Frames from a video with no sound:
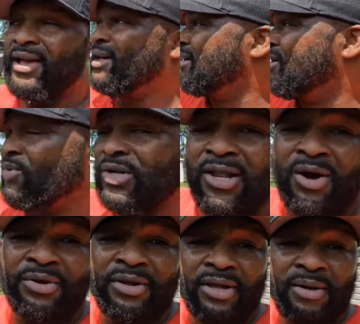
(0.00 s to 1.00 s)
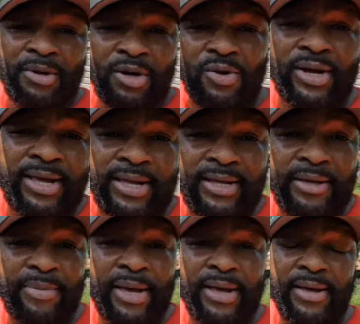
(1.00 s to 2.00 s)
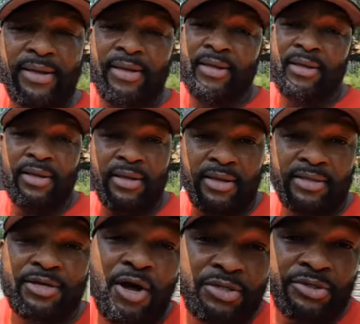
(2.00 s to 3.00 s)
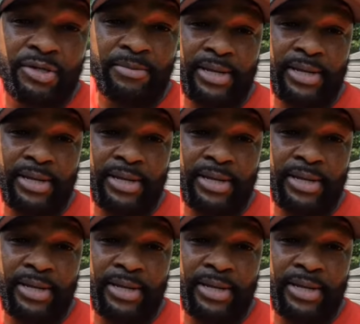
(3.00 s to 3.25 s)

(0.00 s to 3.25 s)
and uh, we're loaded. I'm gonna go ahead and get paid. Talk to you in a